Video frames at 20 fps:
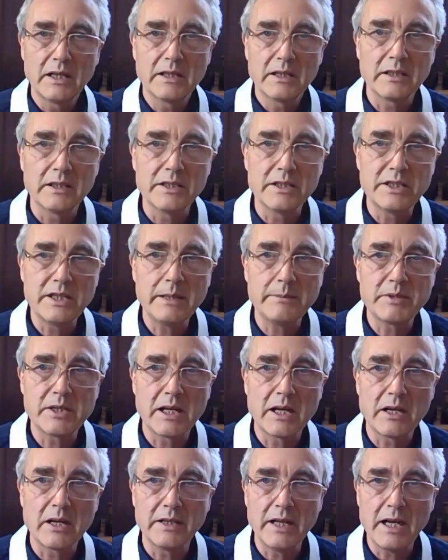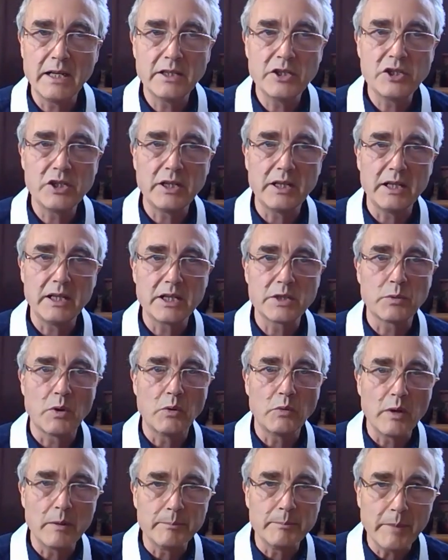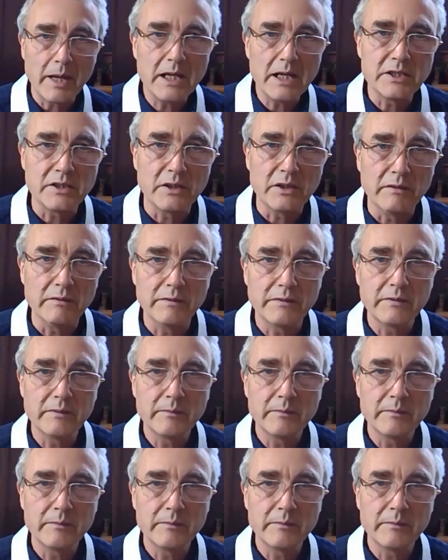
that deep down energy is what we're made of.